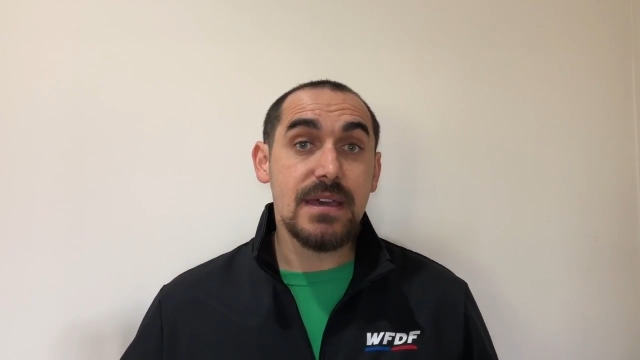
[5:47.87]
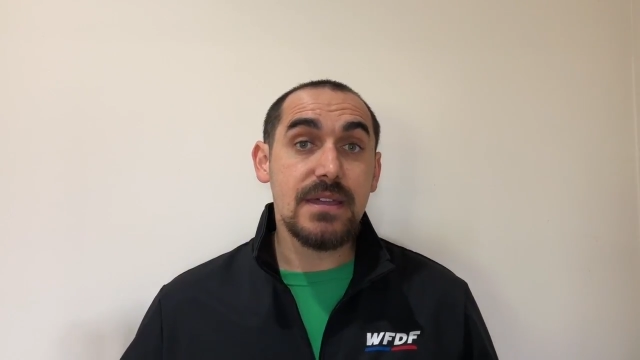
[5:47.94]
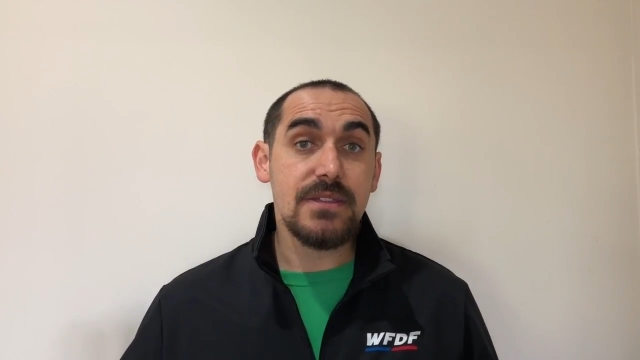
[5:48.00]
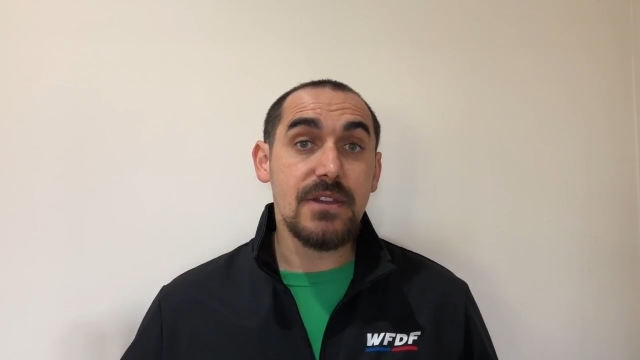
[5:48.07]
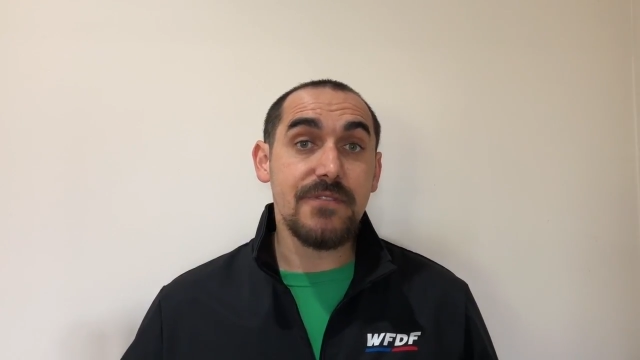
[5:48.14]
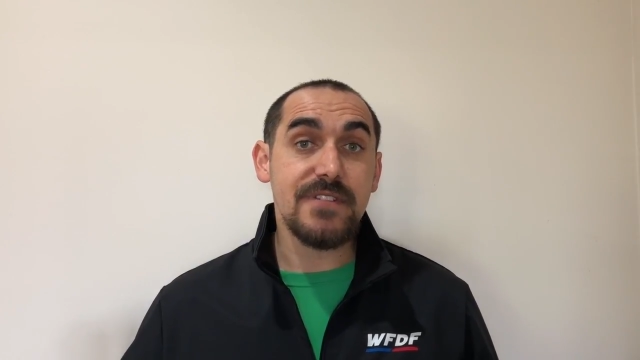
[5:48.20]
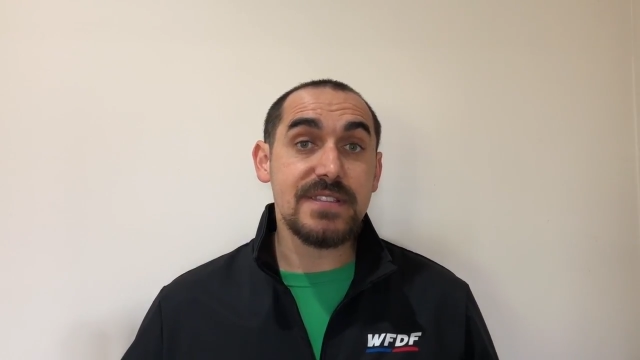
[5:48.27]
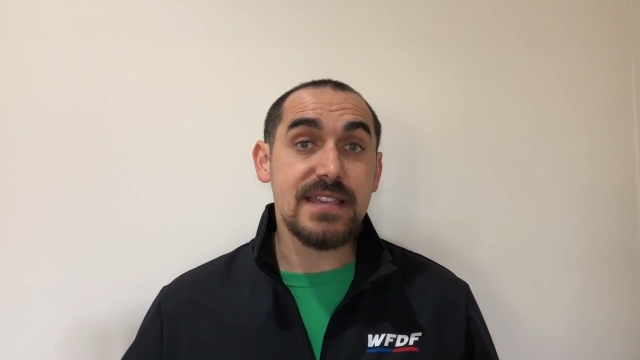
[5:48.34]

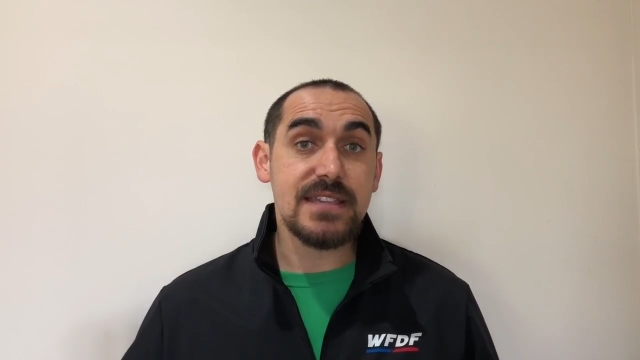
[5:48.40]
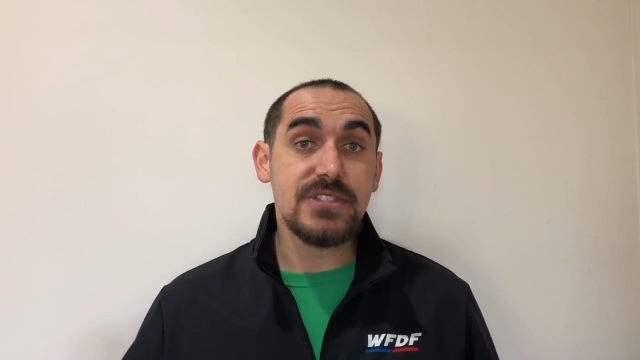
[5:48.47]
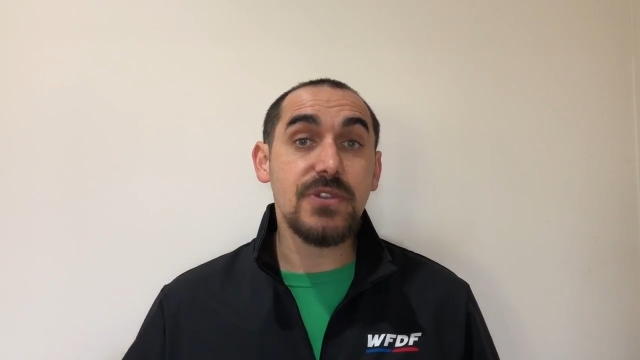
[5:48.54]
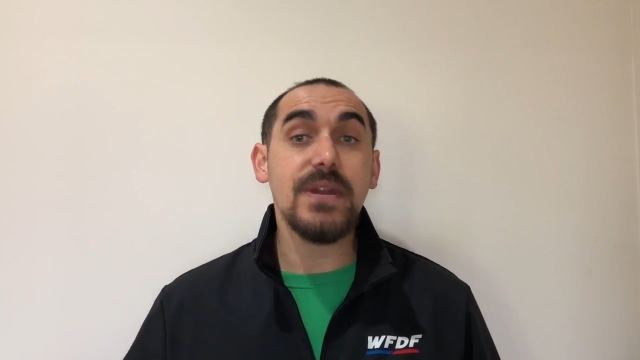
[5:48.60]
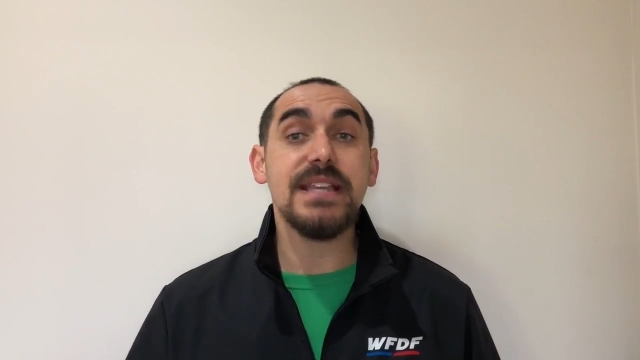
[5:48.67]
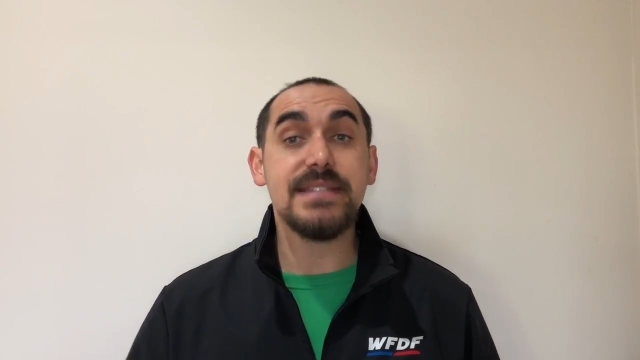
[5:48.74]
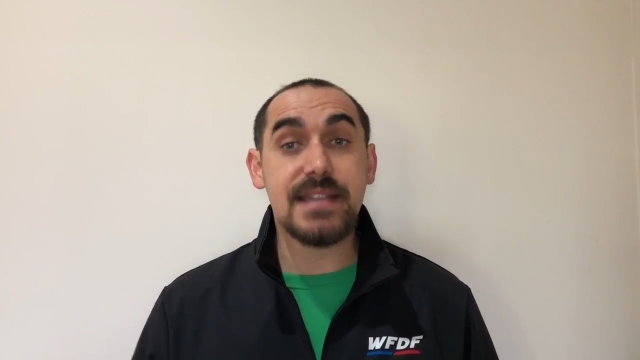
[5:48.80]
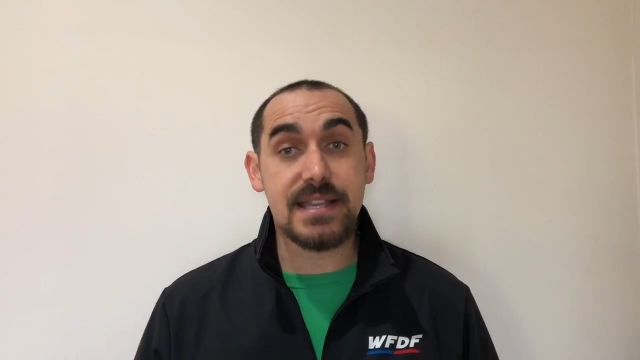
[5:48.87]
the offense has
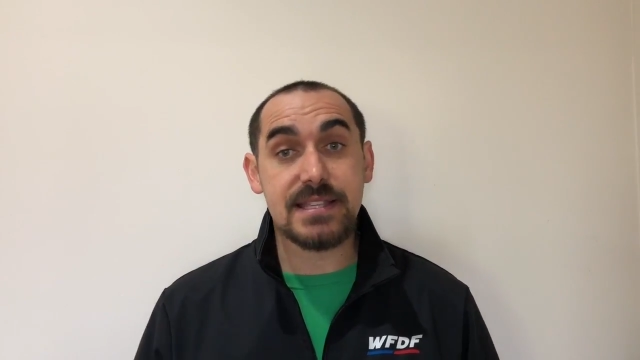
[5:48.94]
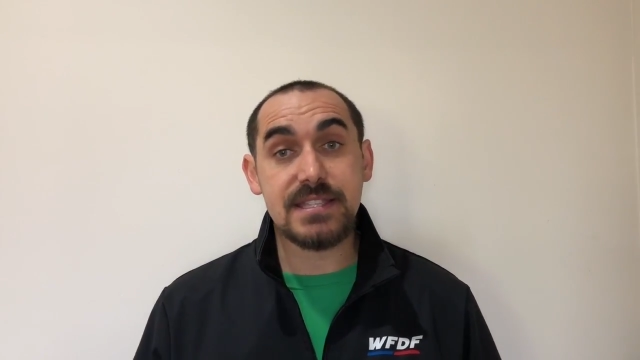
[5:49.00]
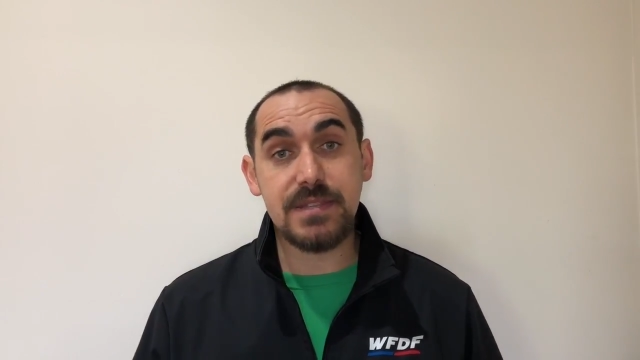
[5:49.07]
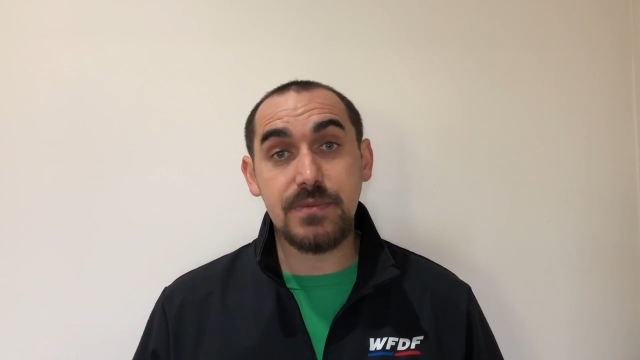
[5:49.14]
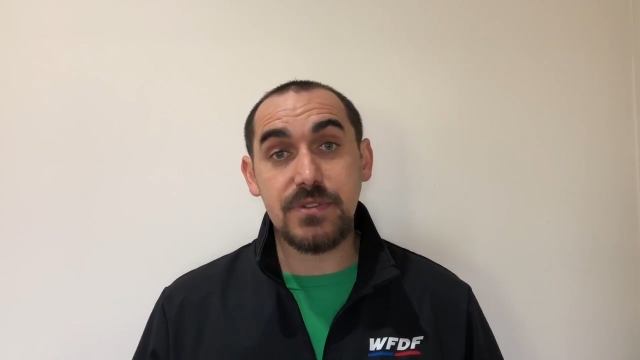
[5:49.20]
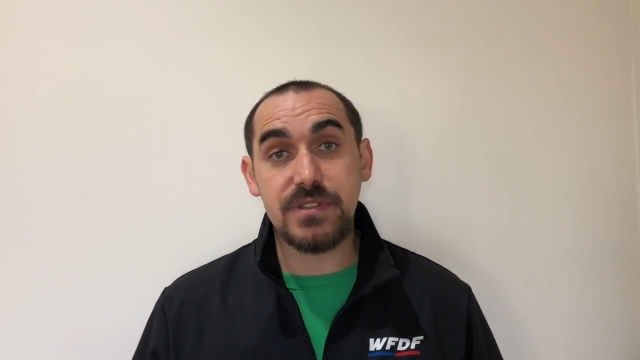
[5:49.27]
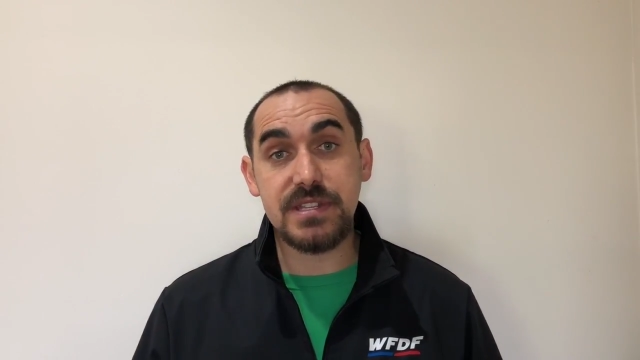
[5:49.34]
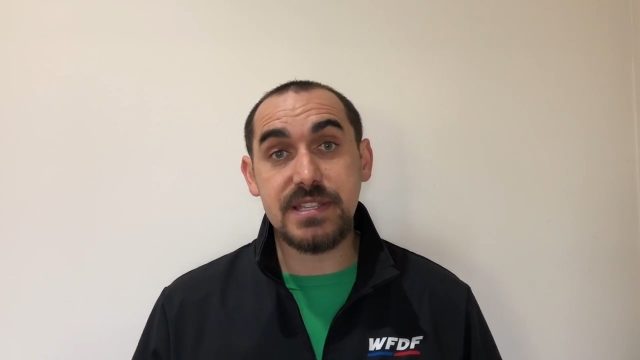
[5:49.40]
20 seconds to
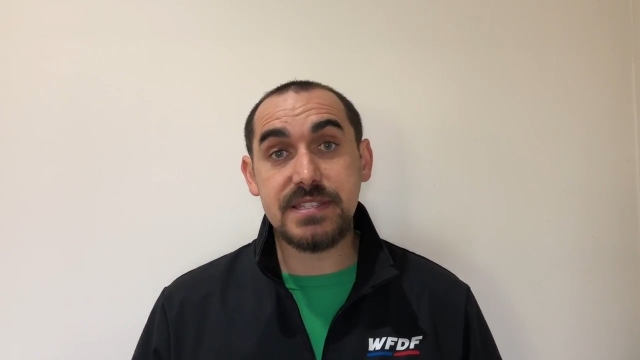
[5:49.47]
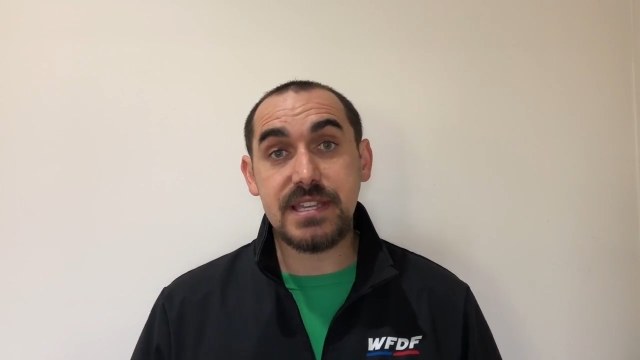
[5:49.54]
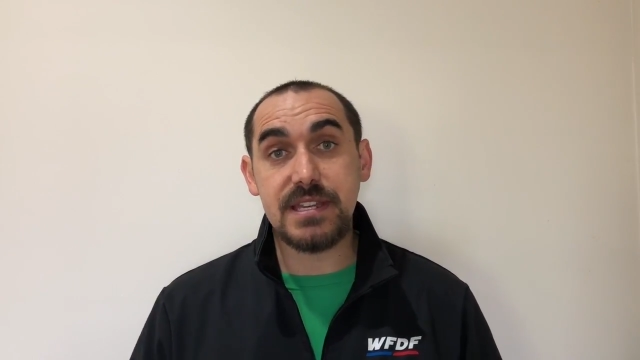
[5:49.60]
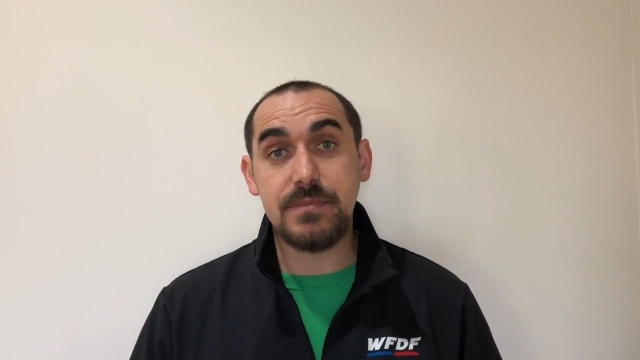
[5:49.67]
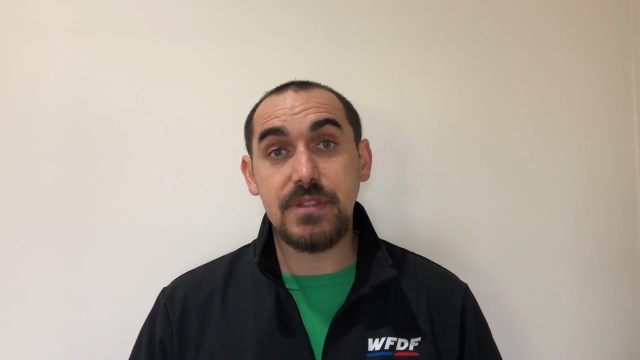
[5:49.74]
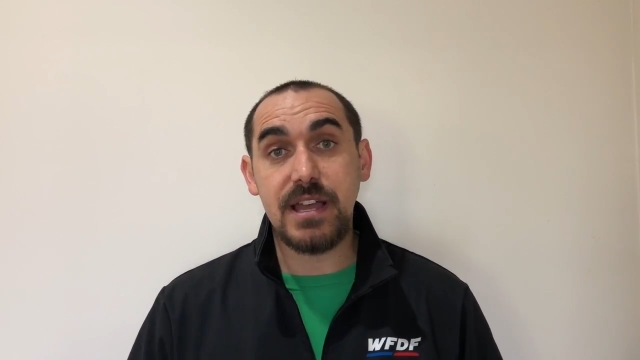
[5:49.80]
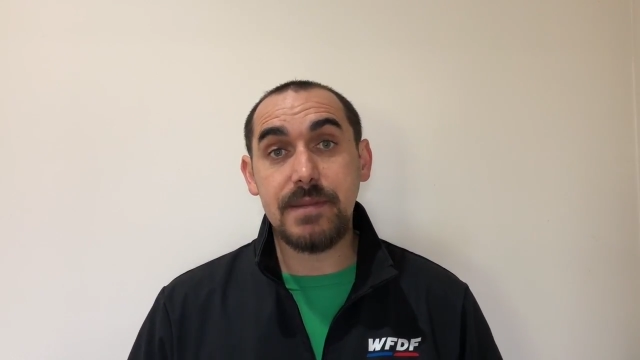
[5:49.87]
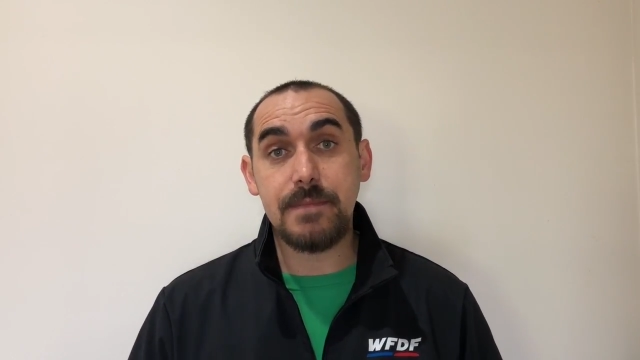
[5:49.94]
put the disc into
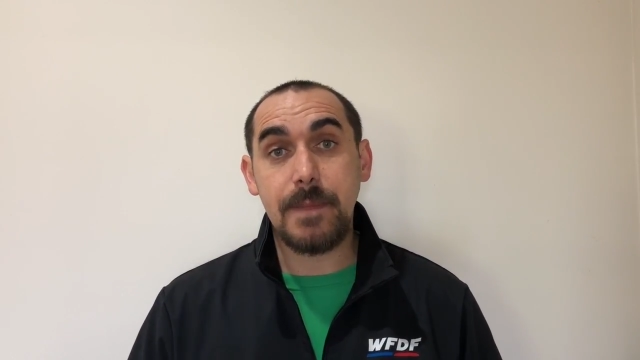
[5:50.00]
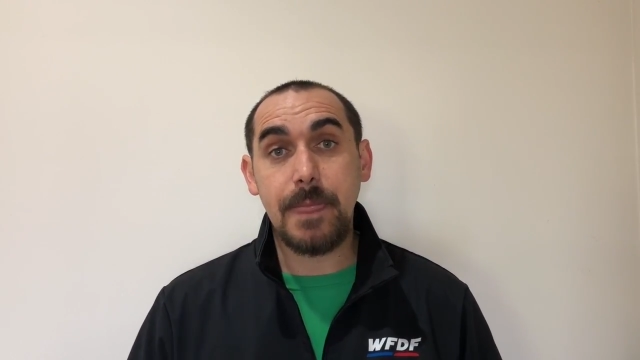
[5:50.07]
play.